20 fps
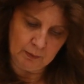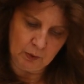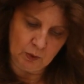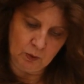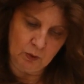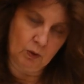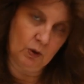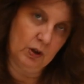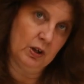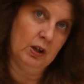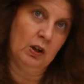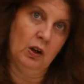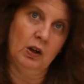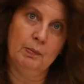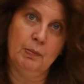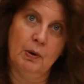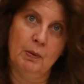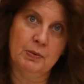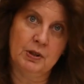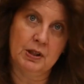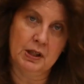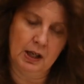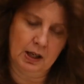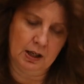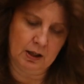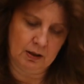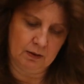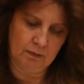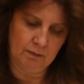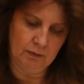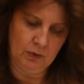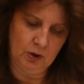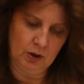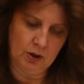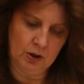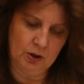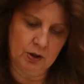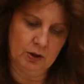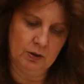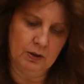or a lollipop stick, you
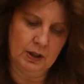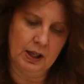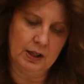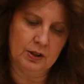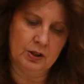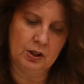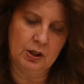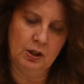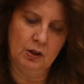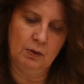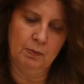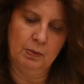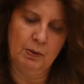can do that too,